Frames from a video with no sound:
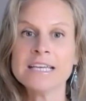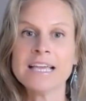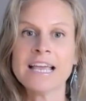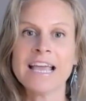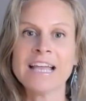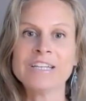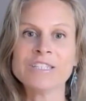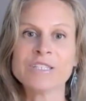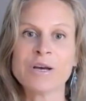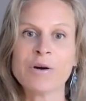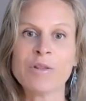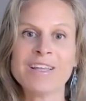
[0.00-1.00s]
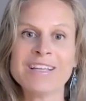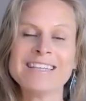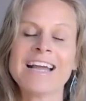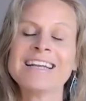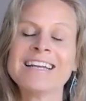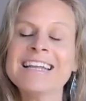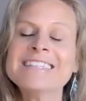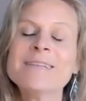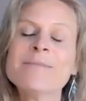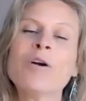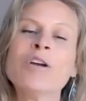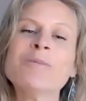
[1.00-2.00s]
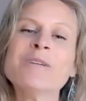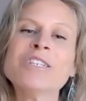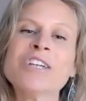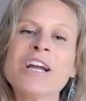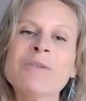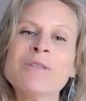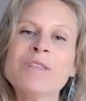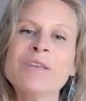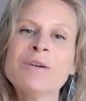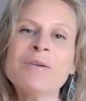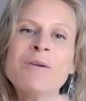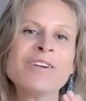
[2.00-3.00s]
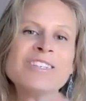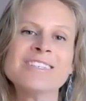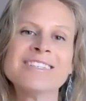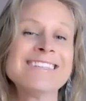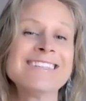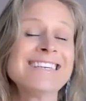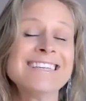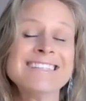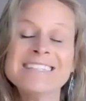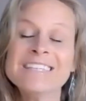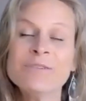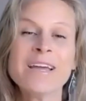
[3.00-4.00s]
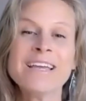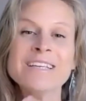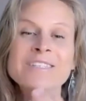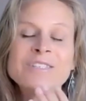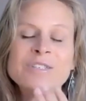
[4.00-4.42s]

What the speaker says: And so the techniques I'm going to be sharing with you are just easy ways